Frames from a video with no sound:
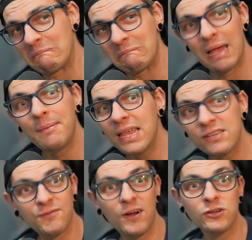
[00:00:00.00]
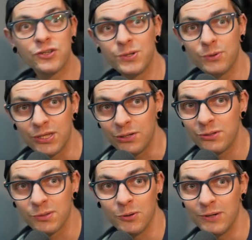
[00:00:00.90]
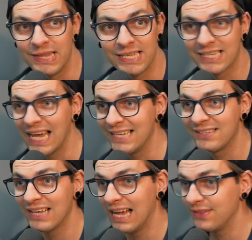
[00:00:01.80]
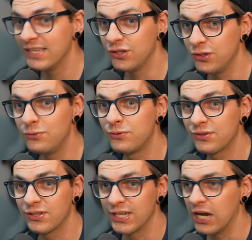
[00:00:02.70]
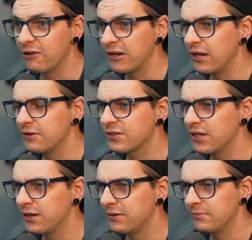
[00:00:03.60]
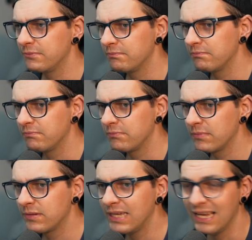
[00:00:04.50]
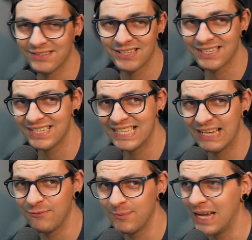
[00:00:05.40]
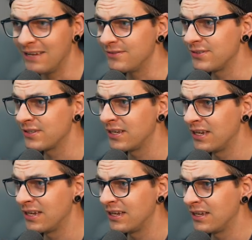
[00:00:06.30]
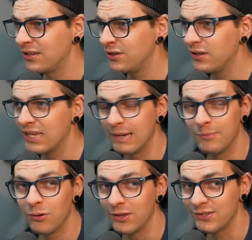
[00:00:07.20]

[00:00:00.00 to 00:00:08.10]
maybe that's functional and usable in this case and this use scenario. So yeah, £67. You could get more than